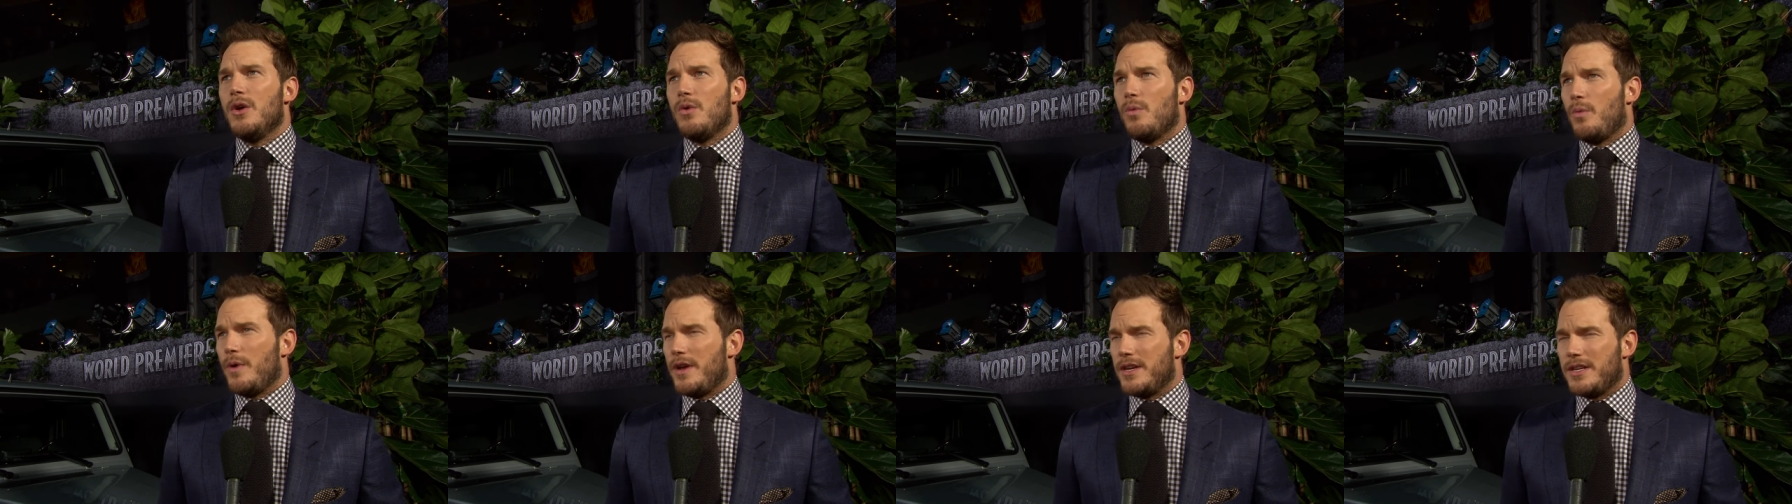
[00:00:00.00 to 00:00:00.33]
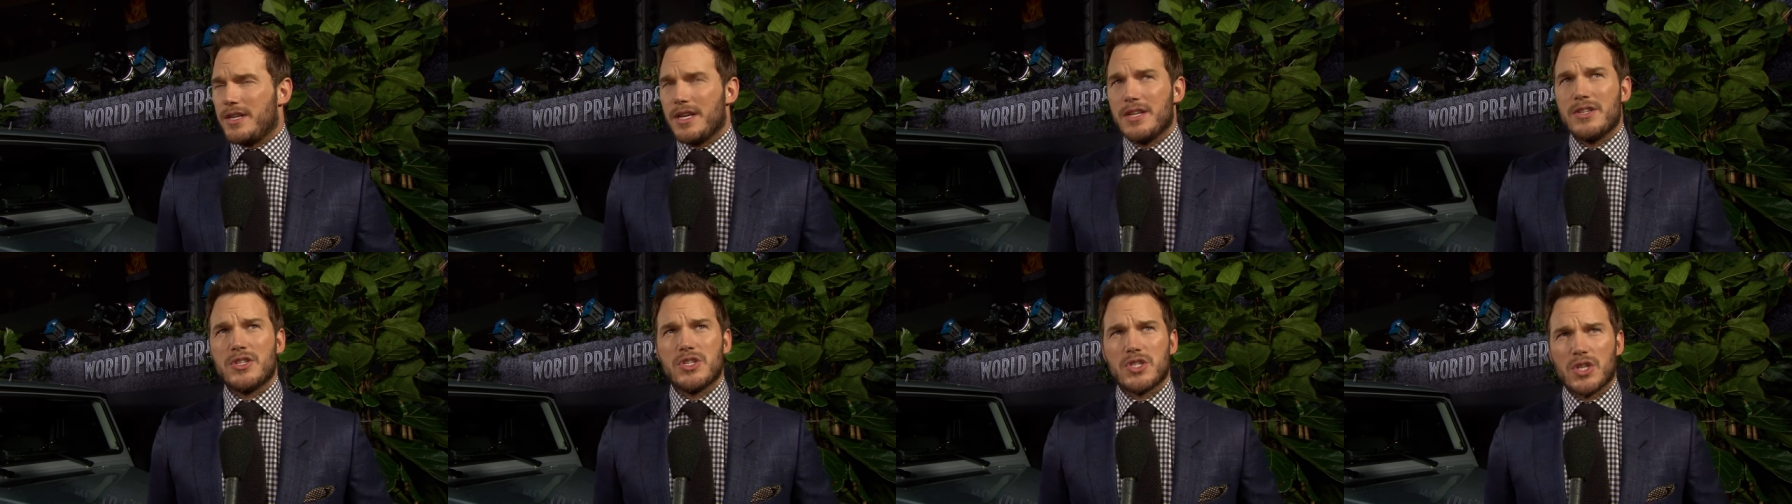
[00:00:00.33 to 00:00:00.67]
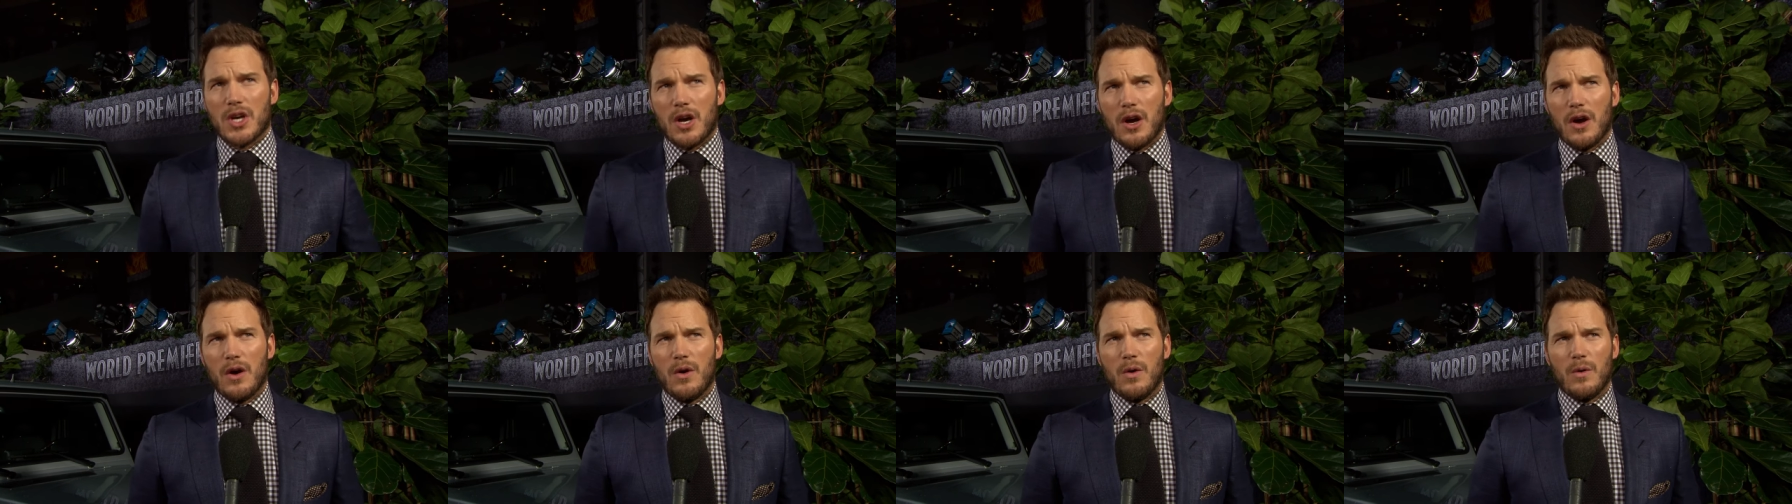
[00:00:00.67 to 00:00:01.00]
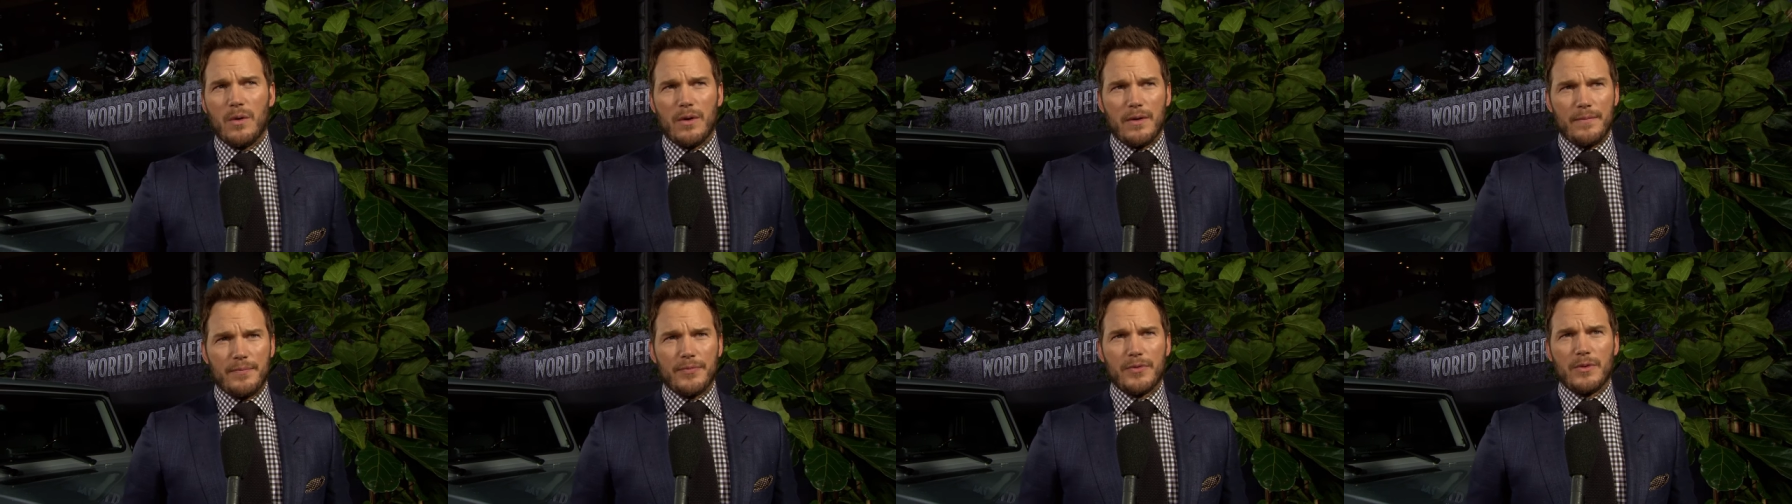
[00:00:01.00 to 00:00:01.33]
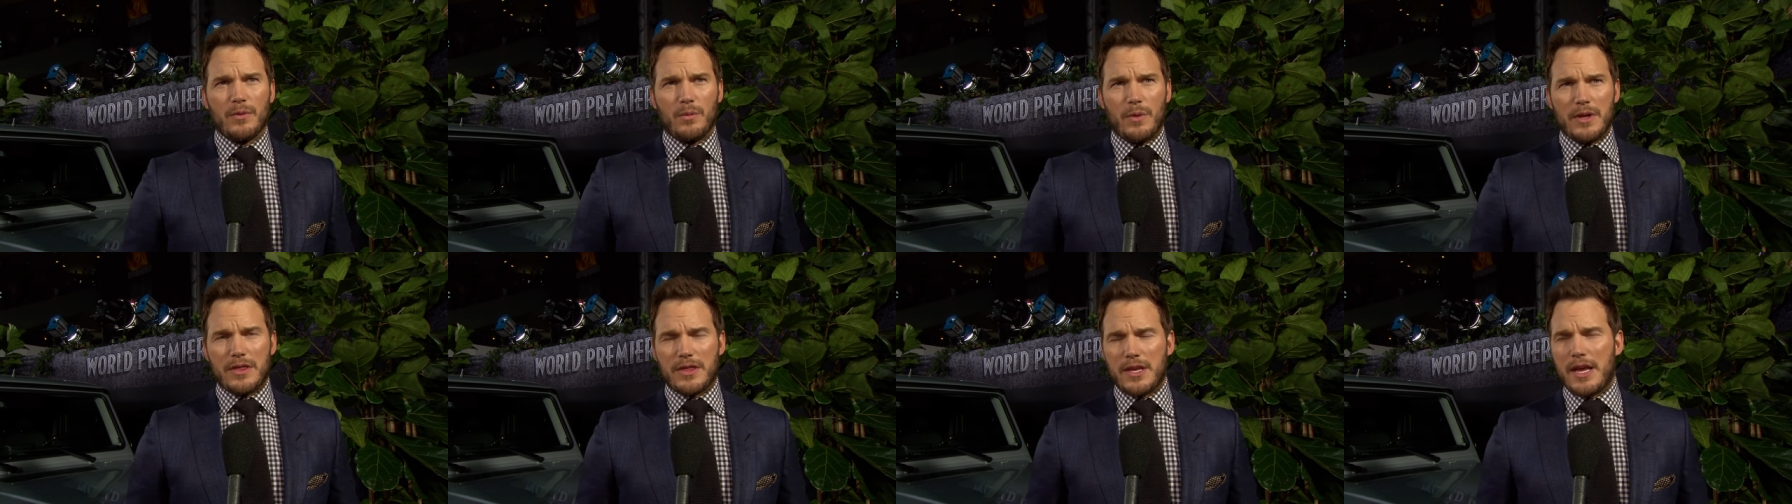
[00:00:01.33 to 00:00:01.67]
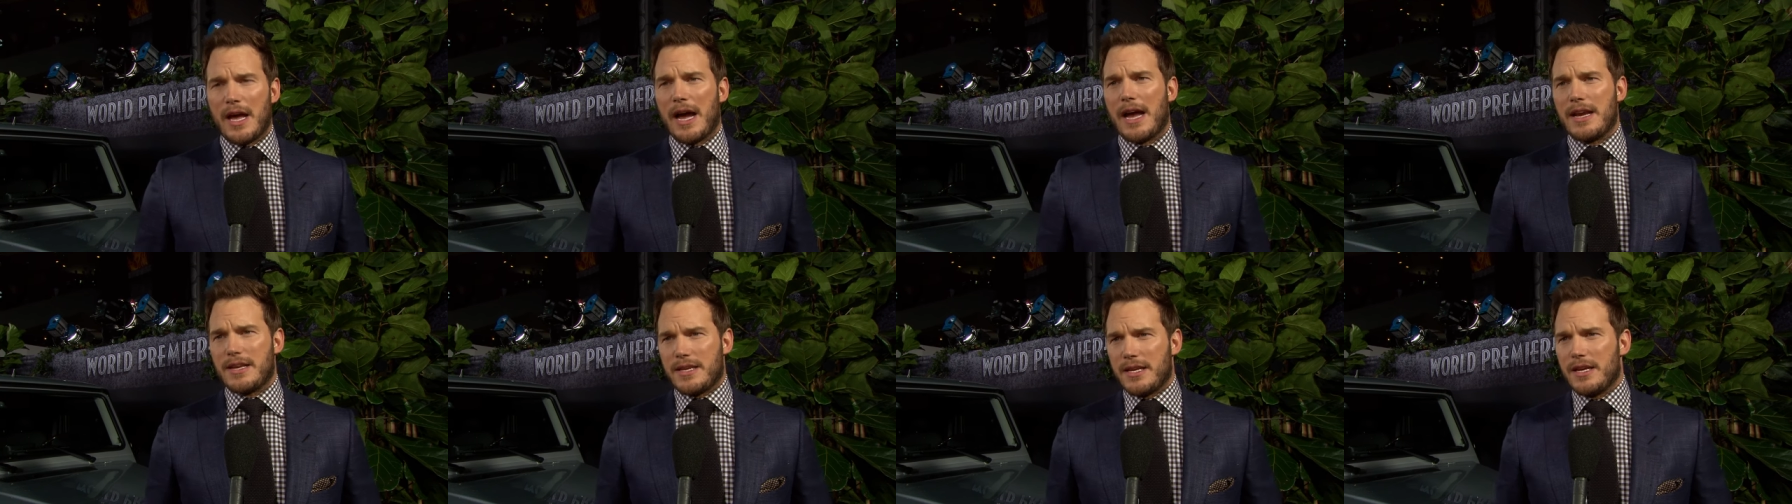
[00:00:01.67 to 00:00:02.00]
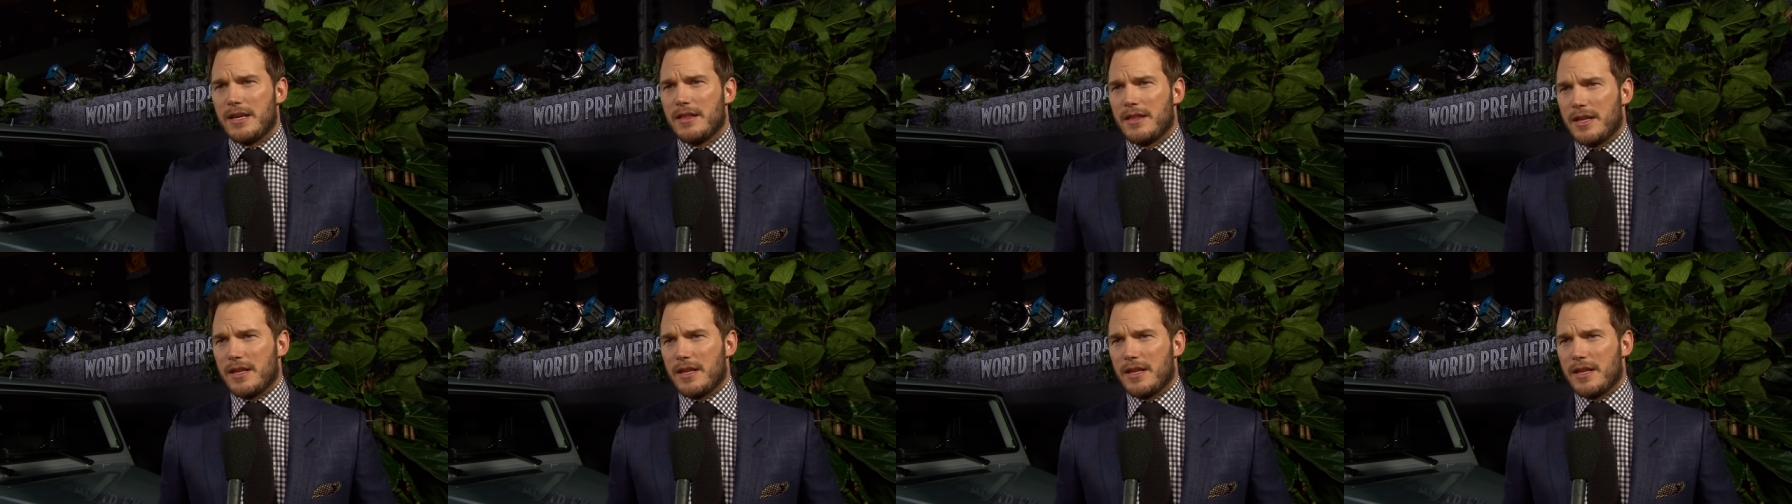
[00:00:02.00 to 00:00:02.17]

we did so with the idea